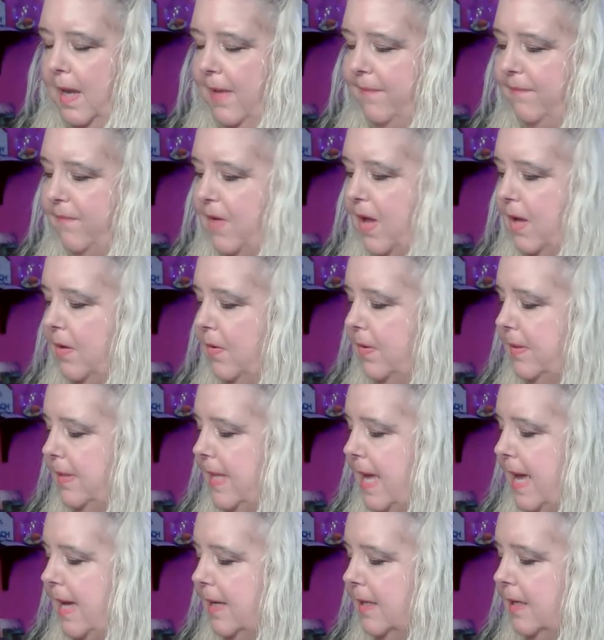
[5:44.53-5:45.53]
And following
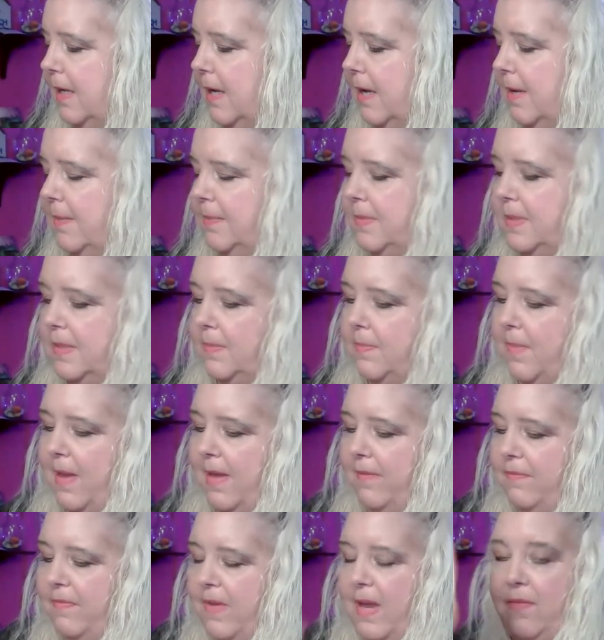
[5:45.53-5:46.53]
that comes
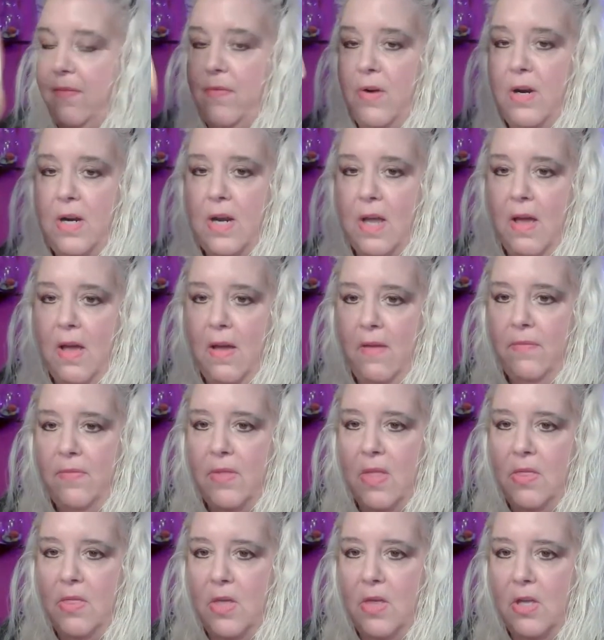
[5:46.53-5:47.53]
my favorite
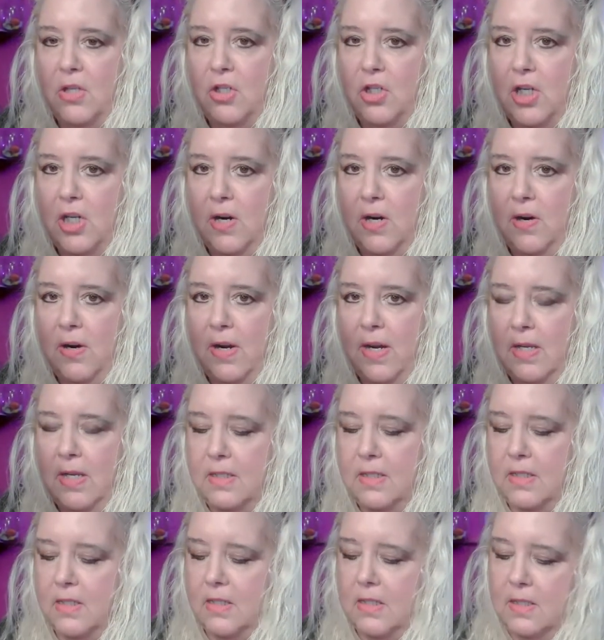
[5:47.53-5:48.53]
of the
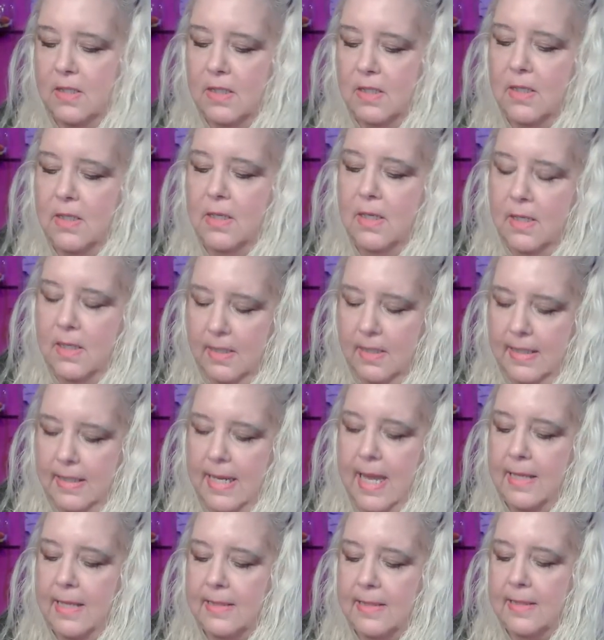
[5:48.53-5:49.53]
Chariot.
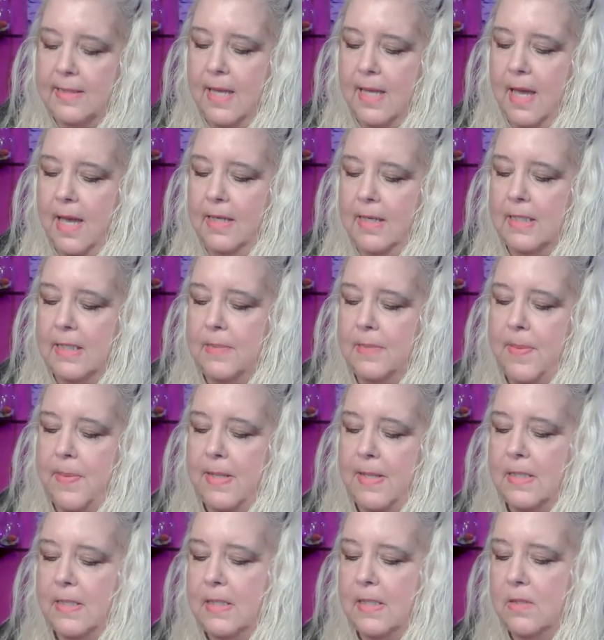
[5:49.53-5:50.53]
Yes,
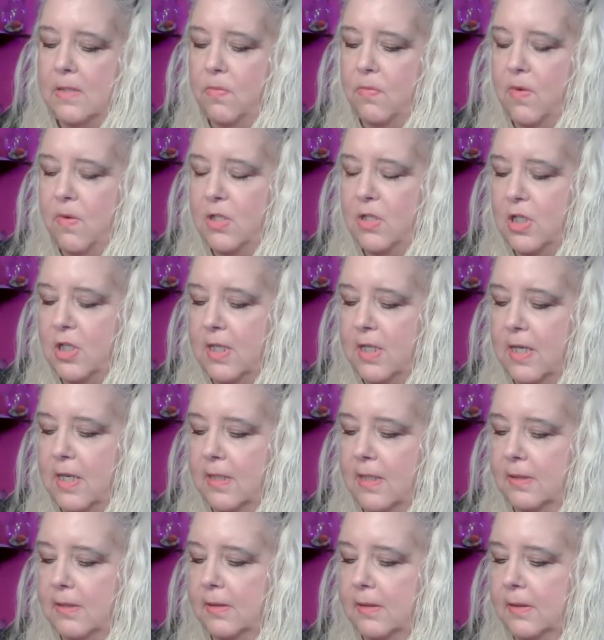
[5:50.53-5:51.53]
unexpected, rushing
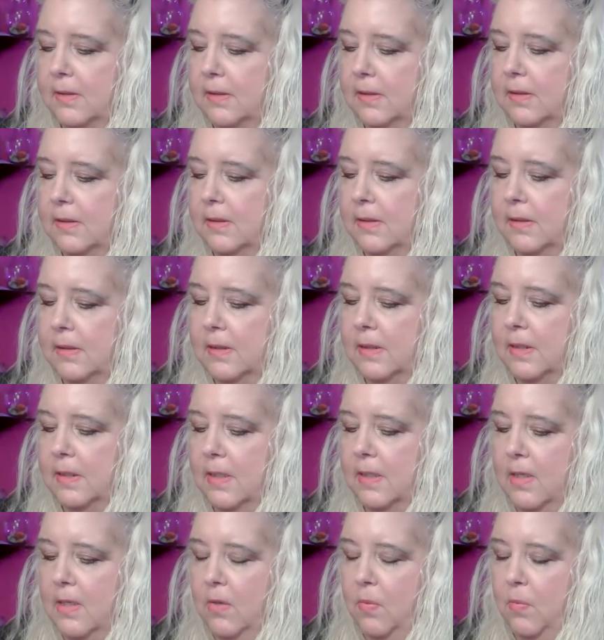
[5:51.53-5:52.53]
in.
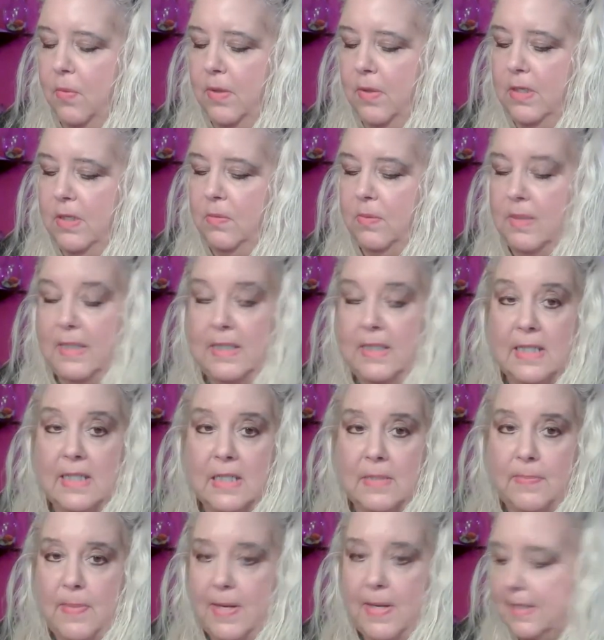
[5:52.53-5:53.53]
When you least
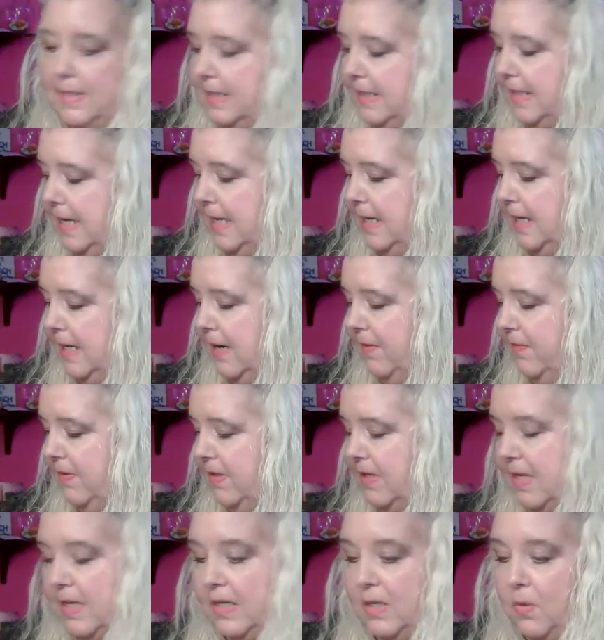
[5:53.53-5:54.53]
expect it, getting
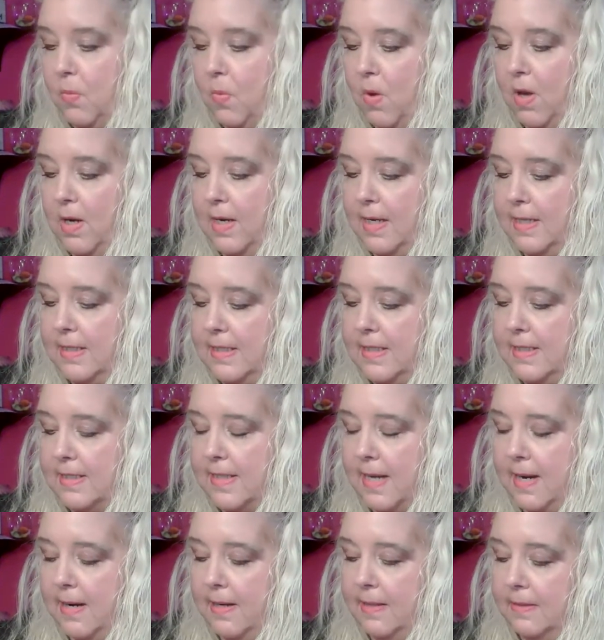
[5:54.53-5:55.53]
everything you want and
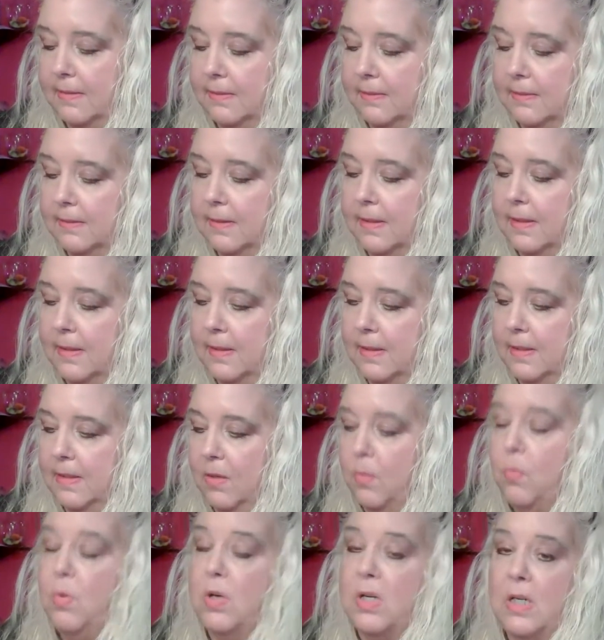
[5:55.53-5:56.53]
desire.
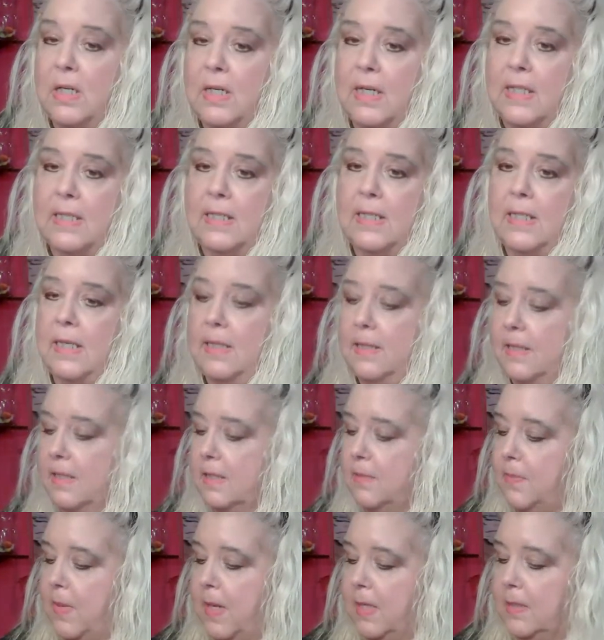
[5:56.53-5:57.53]
We're going to extend
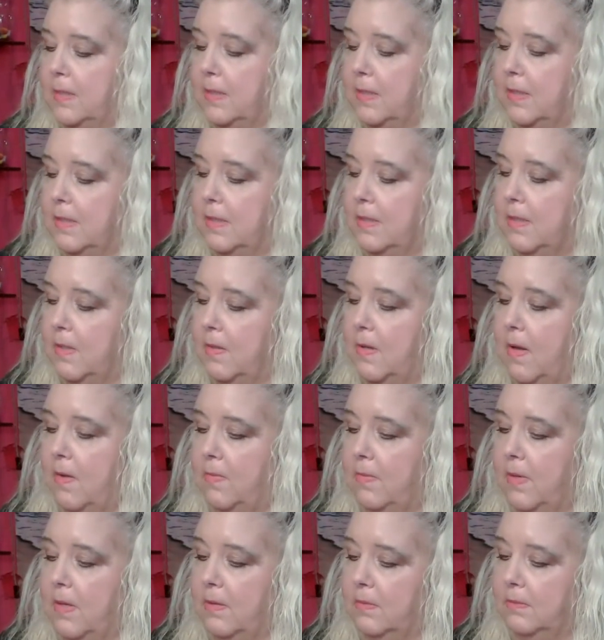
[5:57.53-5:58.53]
this Pisces
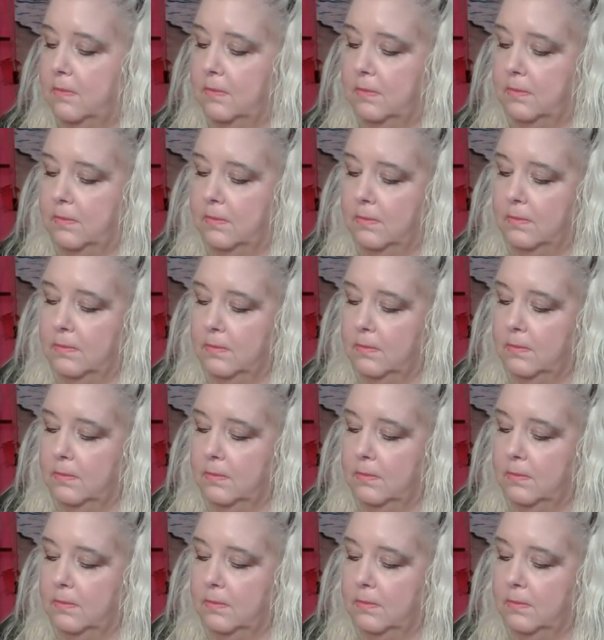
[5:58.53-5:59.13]
again.